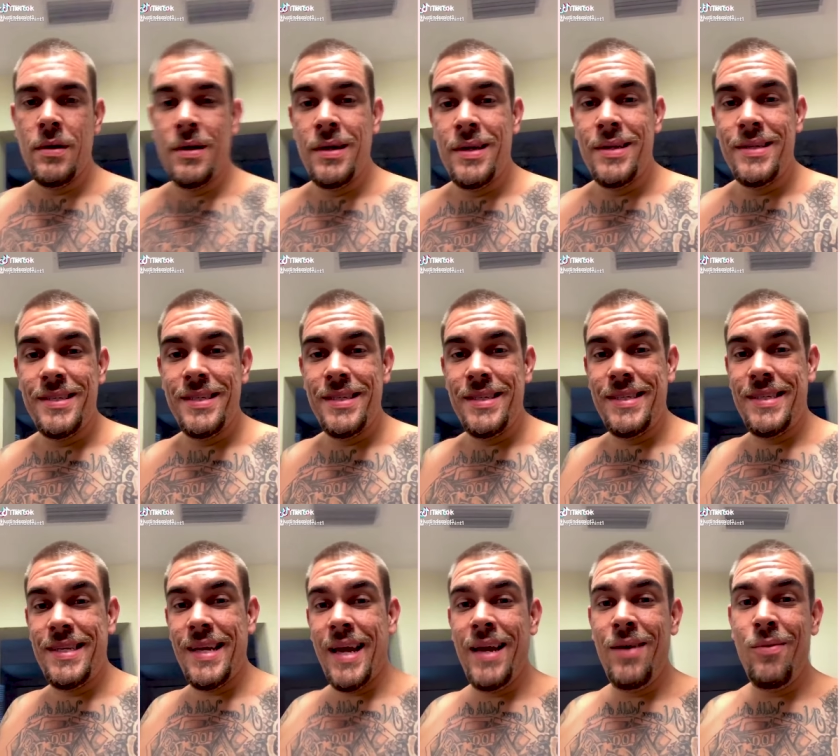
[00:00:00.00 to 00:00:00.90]

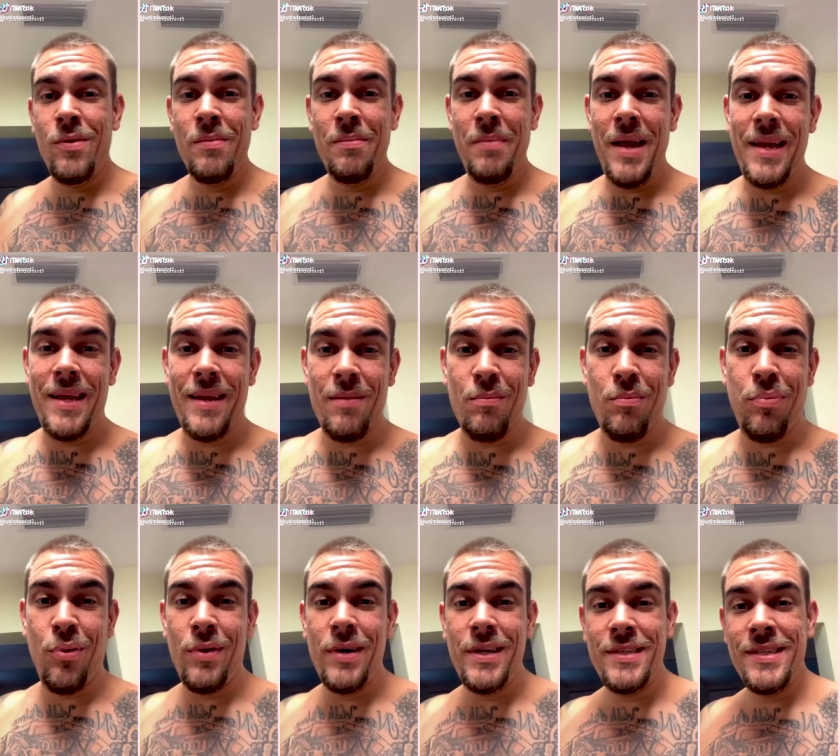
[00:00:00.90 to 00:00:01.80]
Today we're making
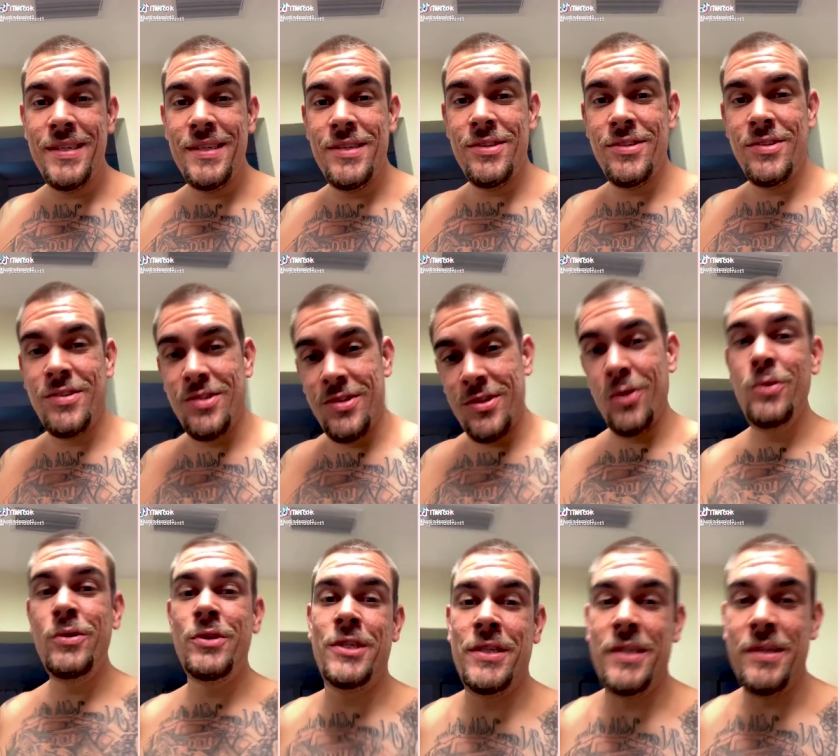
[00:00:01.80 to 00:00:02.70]
prison
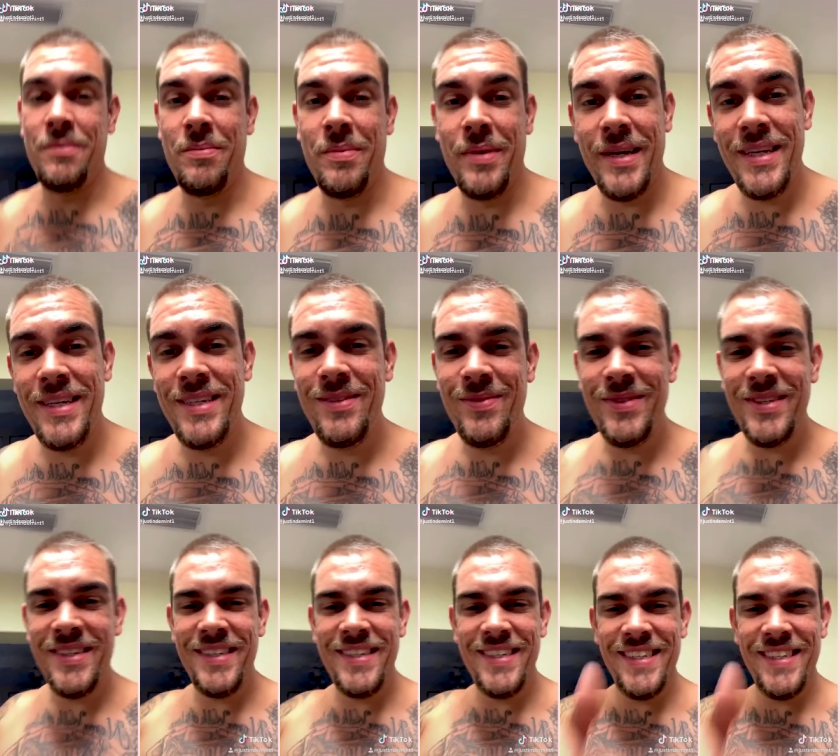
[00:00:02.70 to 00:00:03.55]
sushi, baby.